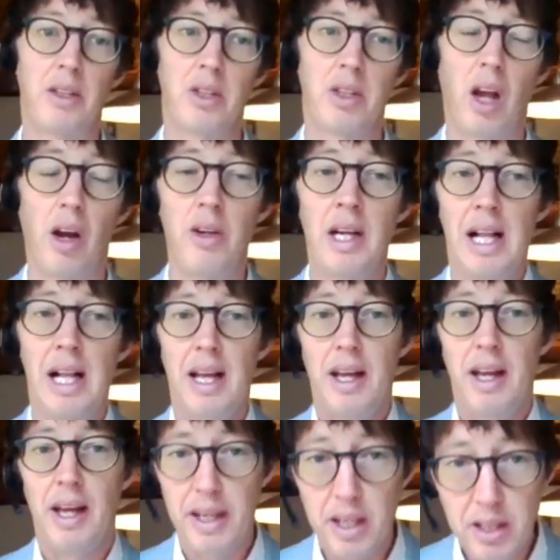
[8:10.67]
So
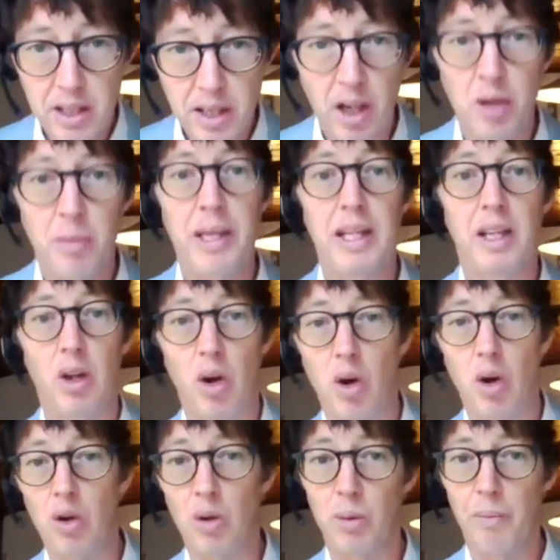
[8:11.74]
it is going to be a
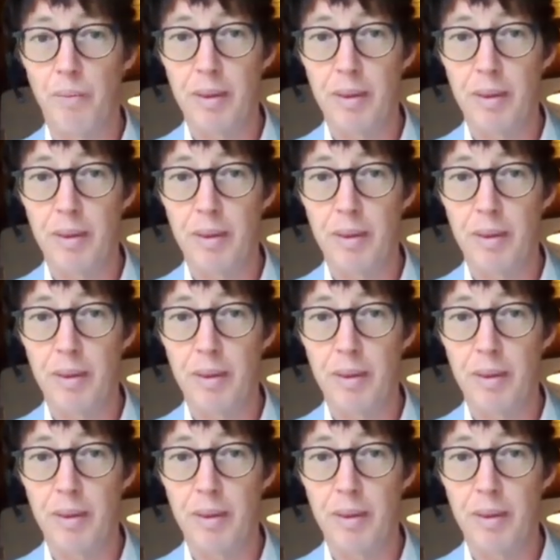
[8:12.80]
long